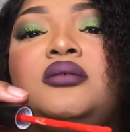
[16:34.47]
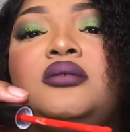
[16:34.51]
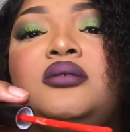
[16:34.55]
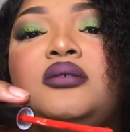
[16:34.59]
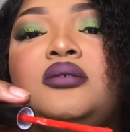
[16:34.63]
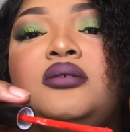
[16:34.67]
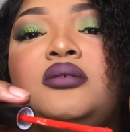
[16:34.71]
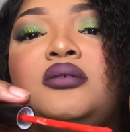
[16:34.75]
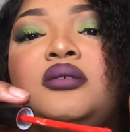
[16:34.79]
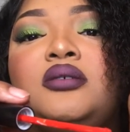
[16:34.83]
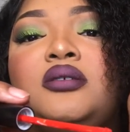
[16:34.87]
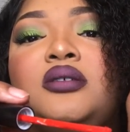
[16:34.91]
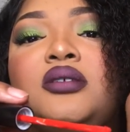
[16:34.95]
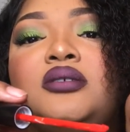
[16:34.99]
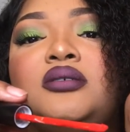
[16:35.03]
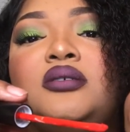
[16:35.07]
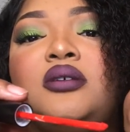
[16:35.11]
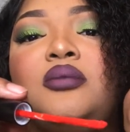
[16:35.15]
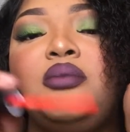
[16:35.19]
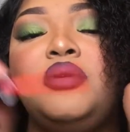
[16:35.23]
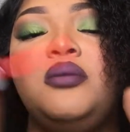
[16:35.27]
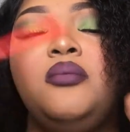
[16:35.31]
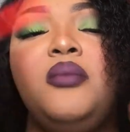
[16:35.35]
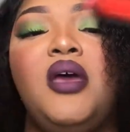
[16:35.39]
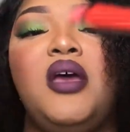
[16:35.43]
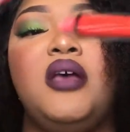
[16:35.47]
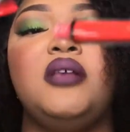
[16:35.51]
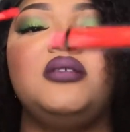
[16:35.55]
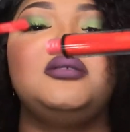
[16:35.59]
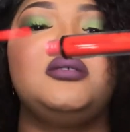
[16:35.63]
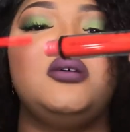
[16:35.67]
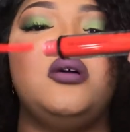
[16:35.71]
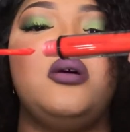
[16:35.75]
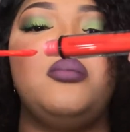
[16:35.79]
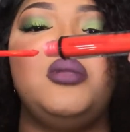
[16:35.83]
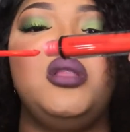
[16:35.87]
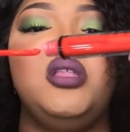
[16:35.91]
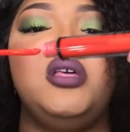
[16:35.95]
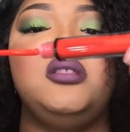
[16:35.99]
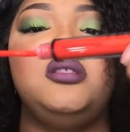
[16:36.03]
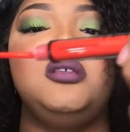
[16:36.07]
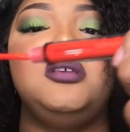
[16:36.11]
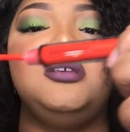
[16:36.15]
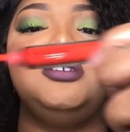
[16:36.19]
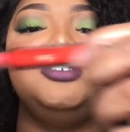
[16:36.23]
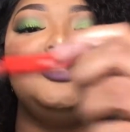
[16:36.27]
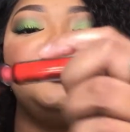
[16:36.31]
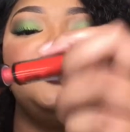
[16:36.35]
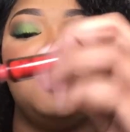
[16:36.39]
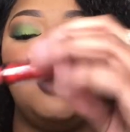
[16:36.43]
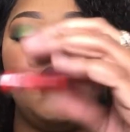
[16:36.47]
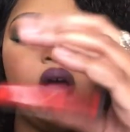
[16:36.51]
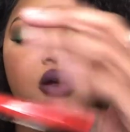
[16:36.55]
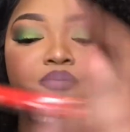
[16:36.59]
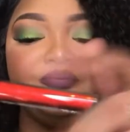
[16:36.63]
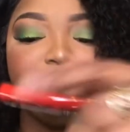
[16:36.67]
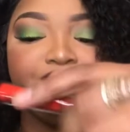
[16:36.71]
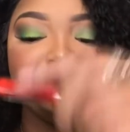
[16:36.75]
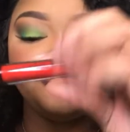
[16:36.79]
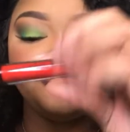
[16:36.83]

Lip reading: Good, it's gonna be matte, so I'm gonna let these dry.